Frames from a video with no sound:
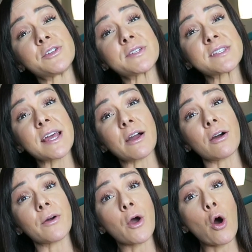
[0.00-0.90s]
you just like
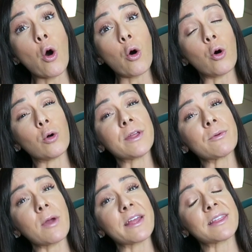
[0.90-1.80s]
hold it
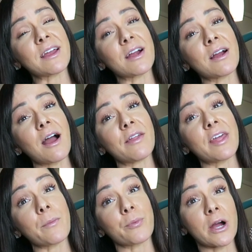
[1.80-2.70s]
right there on
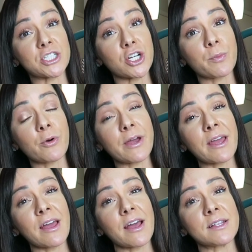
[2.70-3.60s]
that pressure
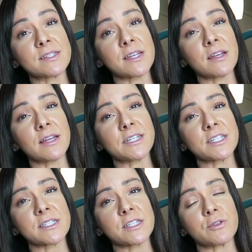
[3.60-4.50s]
point until it
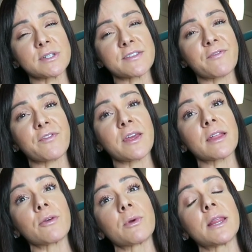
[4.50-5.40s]
just, you just feel
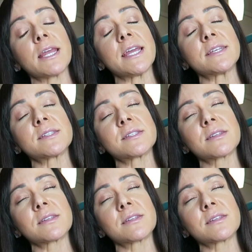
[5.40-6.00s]
it release